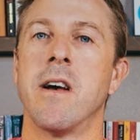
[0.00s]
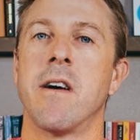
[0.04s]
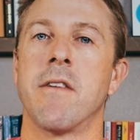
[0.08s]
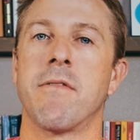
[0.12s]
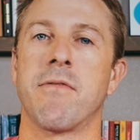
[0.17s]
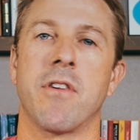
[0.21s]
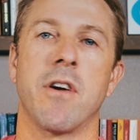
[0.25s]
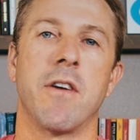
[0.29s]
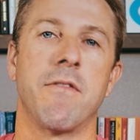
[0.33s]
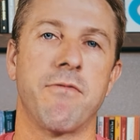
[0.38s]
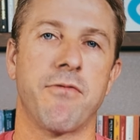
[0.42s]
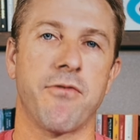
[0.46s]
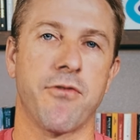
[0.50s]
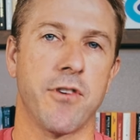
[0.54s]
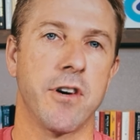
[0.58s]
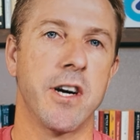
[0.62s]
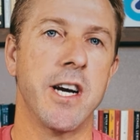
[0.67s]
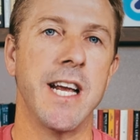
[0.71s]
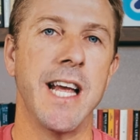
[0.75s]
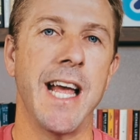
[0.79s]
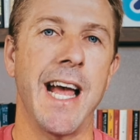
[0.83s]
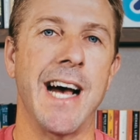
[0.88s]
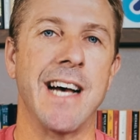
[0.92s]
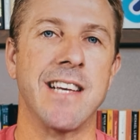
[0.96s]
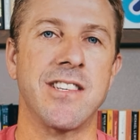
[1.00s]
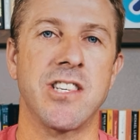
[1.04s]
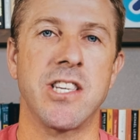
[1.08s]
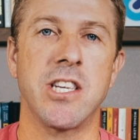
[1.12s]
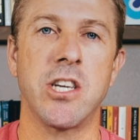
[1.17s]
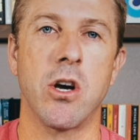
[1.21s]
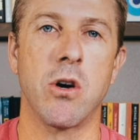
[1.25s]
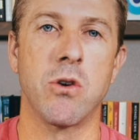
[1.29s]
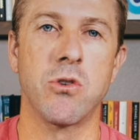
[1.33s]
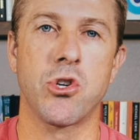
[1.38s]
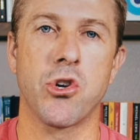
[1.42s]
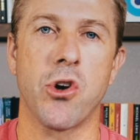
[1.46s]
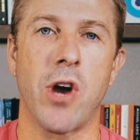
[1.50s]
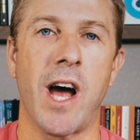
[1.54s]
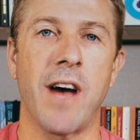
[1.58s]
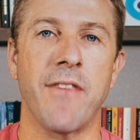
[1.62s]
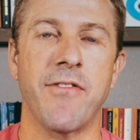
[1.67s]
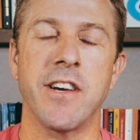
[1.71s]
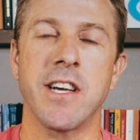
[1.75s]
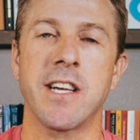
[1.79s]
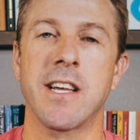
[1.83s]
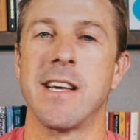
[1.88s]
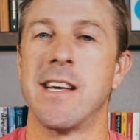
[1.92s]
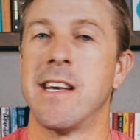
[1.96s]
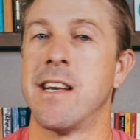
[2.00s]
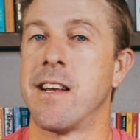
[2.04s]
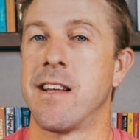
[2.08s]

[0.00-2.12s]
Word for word: from free SEO traffic